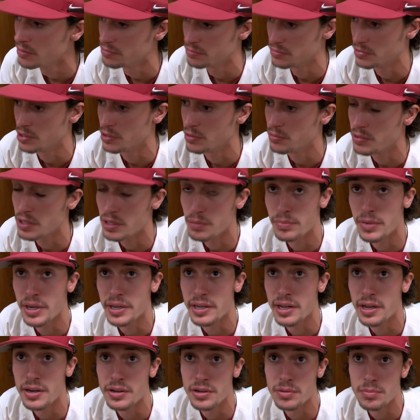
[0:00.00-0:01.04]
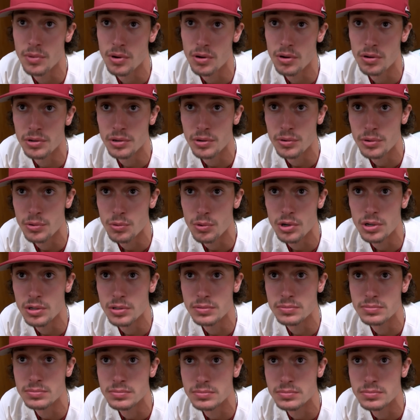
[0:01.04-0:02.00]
you know, getting back out here tomorrow and going to work.